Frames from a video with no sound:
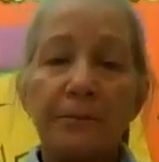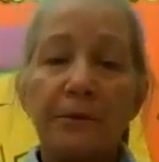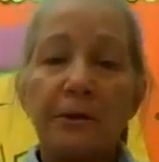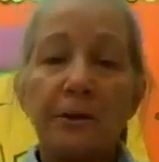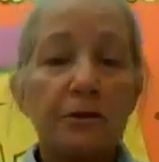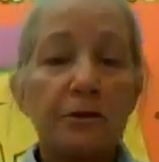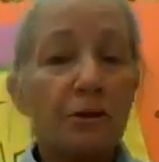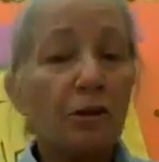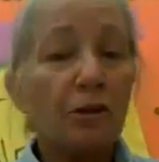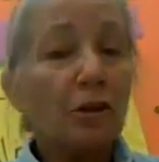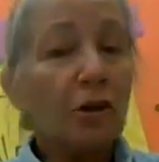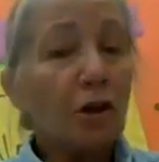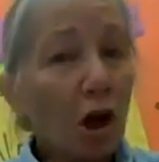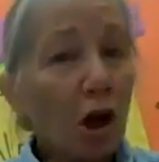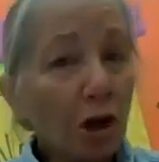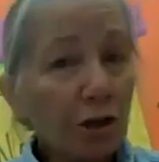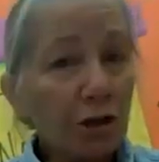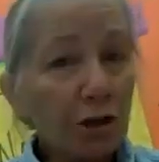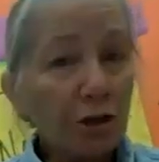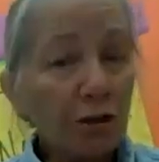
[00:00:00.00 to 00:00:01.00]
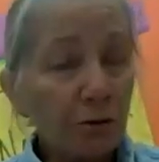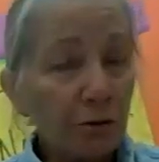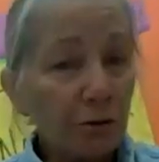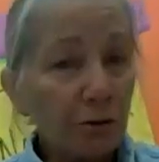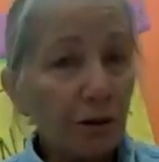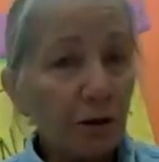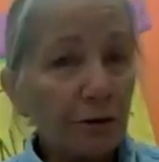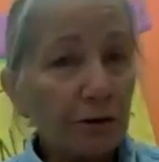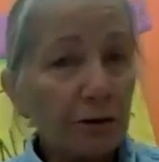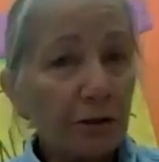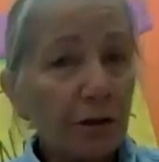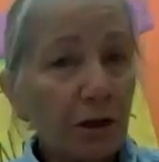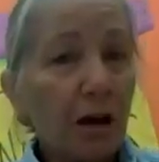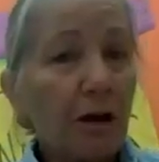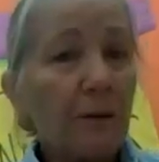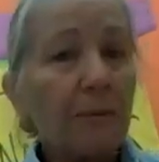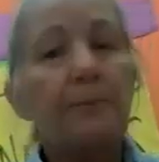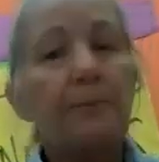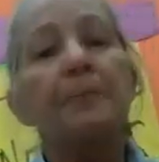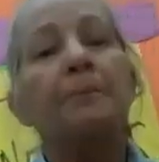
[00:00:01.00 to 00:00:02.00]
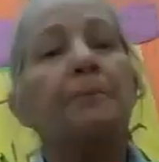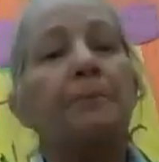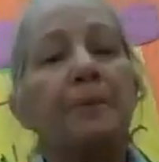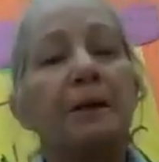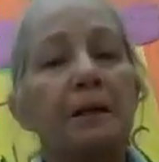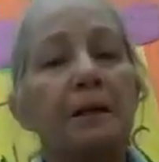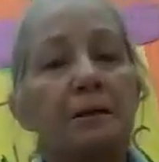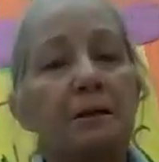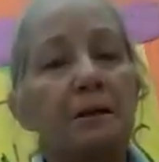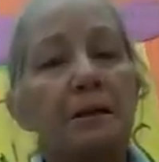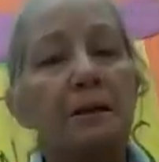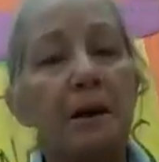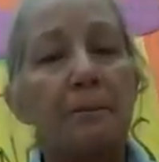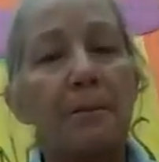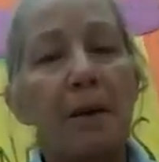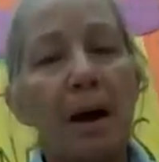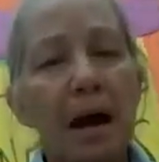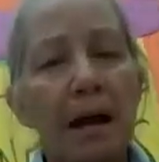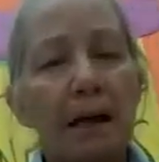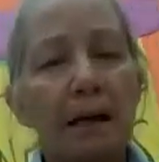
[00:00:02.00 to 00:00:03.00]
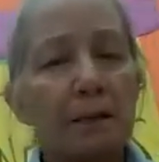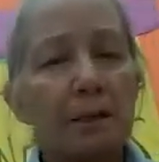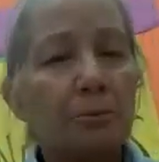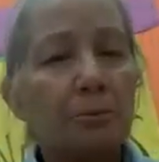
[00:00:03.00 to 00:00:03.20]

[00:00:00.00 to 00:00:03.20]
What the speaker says: There's a little caution note on the top, because in that bag is